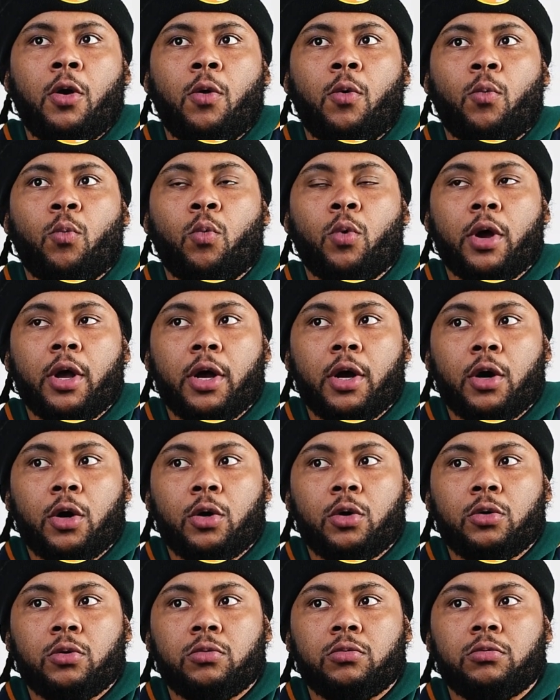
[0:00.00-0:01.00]

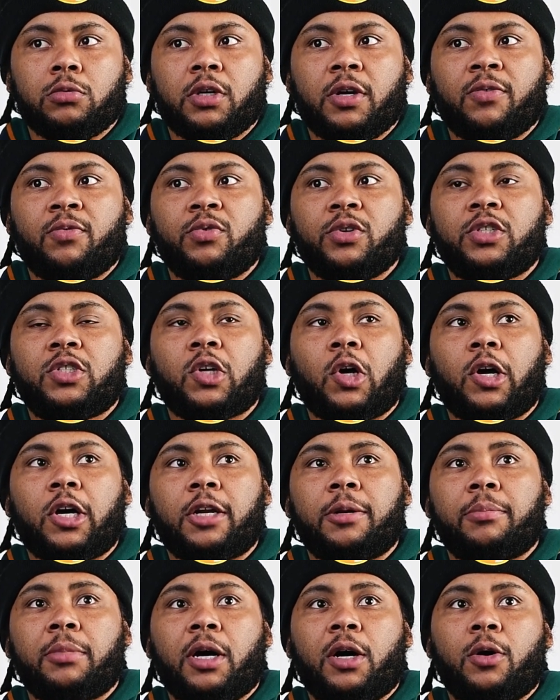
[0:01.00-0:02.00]
Well, if we
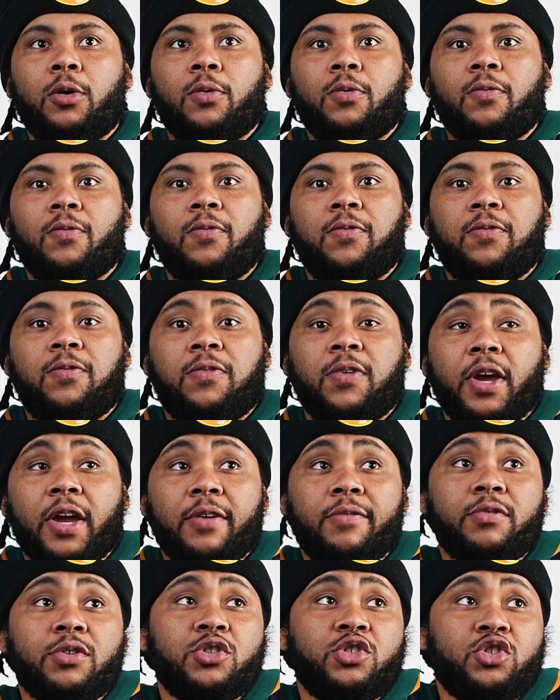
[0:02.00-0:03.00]
talking about
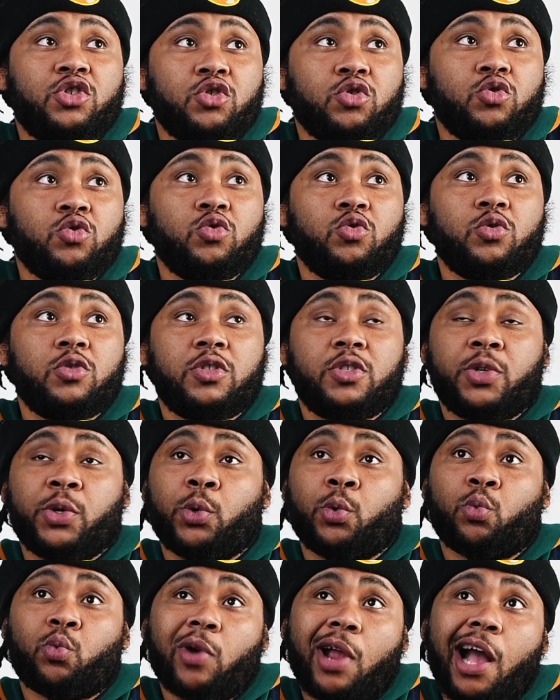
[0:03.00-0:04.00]
favorite shoes to
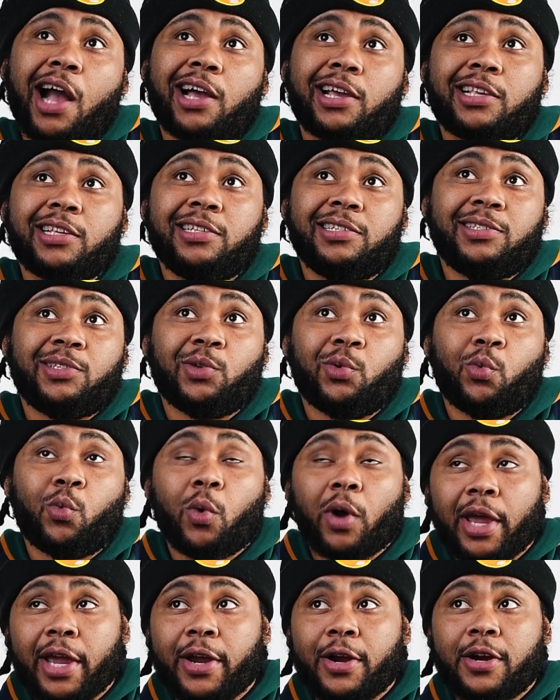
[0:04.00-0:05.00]
rock and to
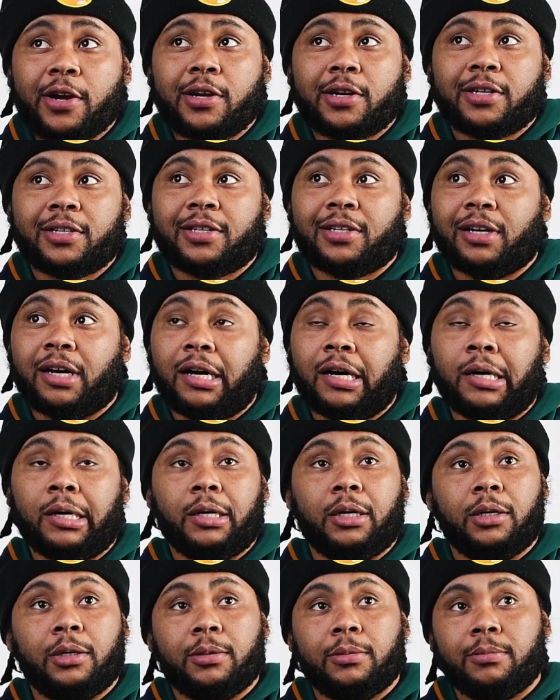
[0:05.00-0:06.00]
wear,
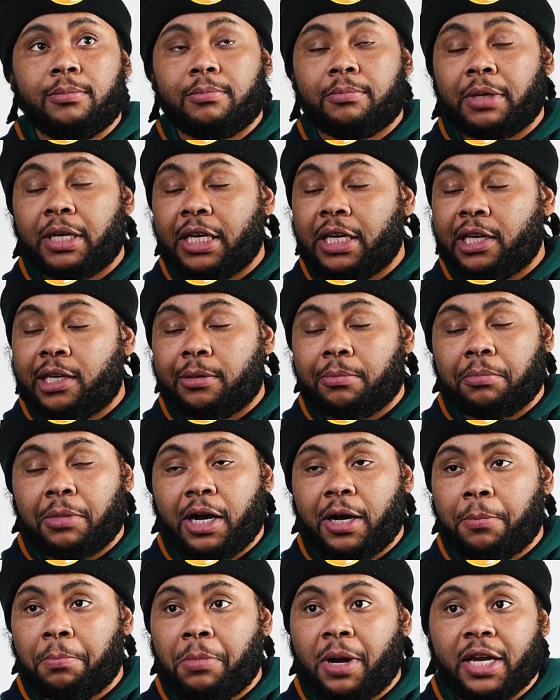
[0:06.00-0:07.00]
man,
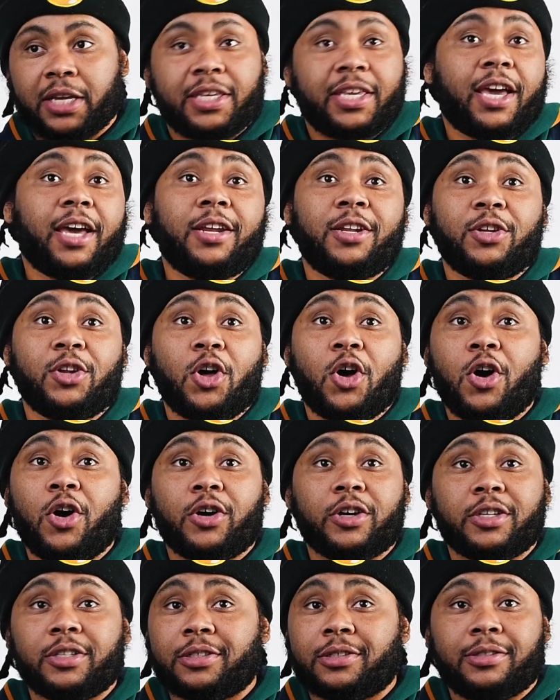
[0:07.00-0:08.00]
my
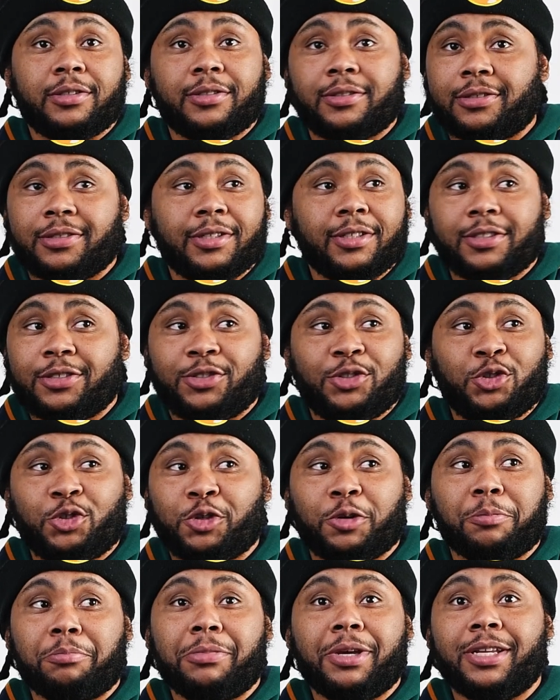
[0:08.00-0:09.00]
catalog is
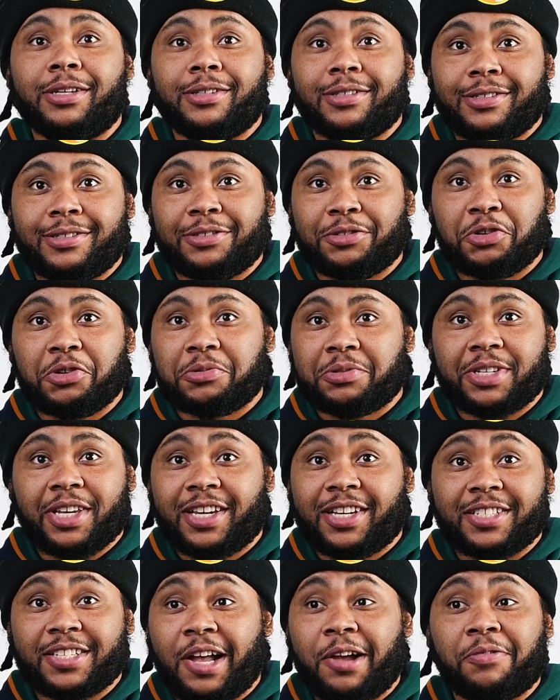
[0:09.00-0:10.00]
tremendous. You know what I'm
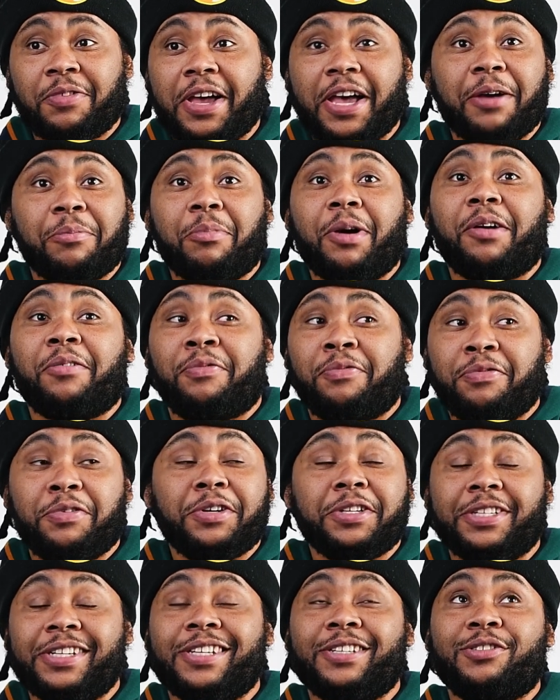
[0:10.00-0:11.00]
saying? Because I've had my
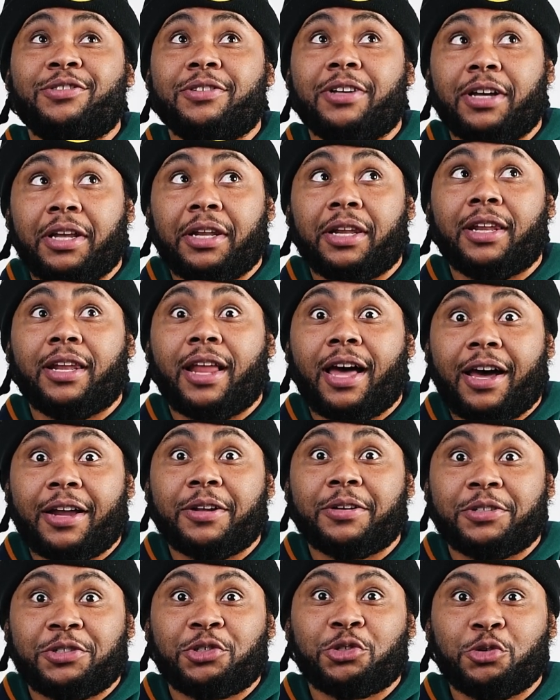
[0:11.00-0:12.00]
foot in a lot
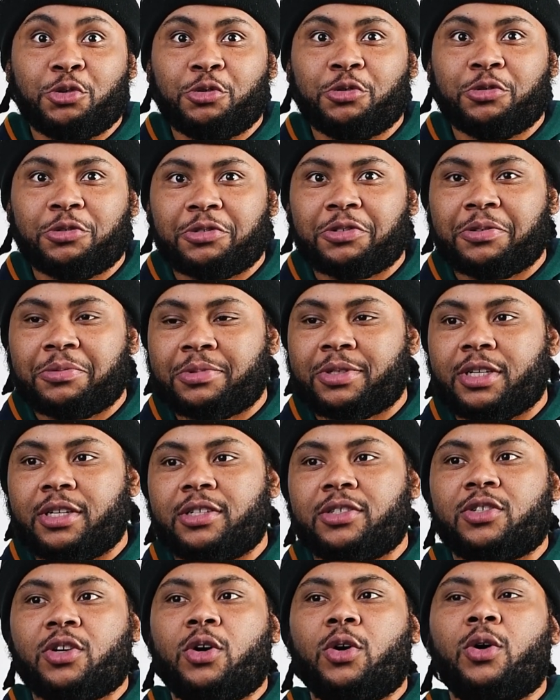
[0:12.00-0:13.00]
of shoes. You know what I'm
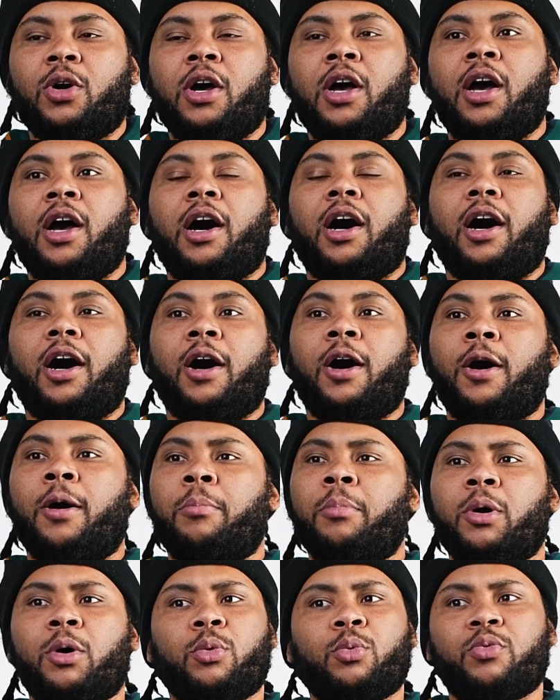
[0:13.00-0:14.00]
saying? So,
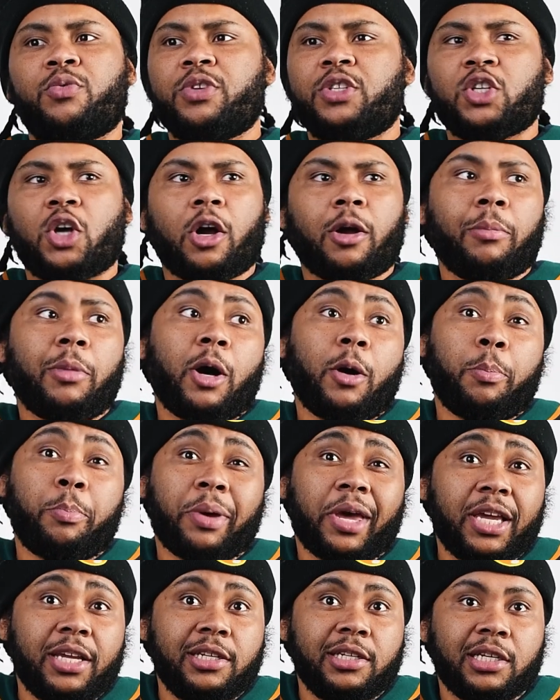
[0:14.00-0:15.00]
but we talking about
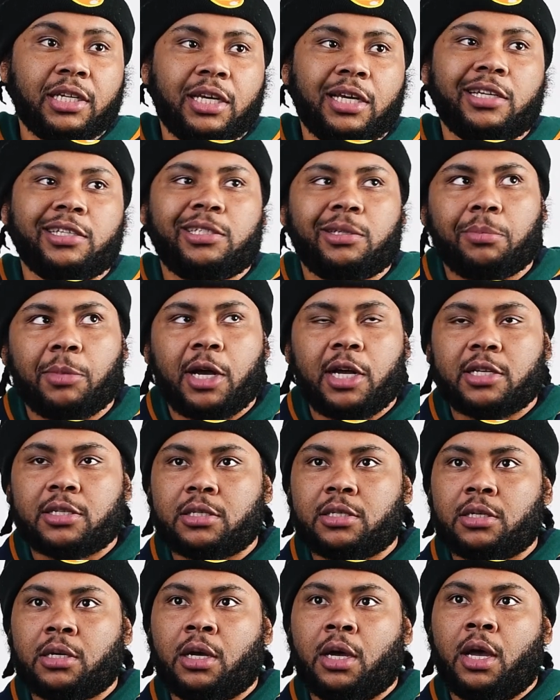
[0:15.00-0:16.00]
painting and
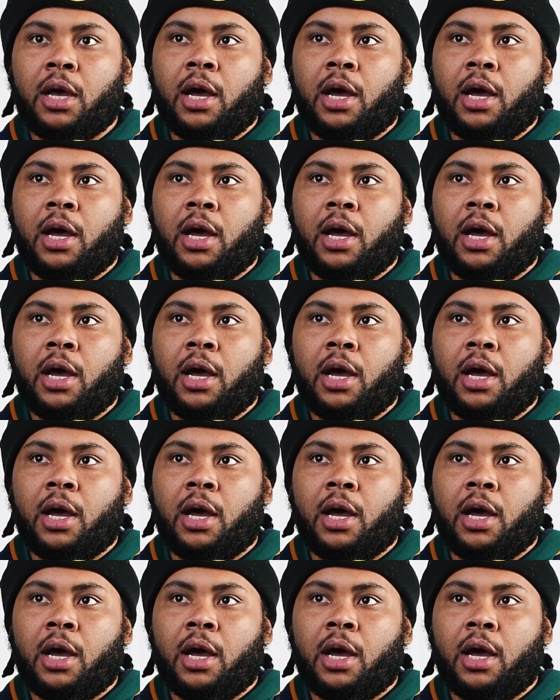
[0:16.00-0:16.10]
customizing.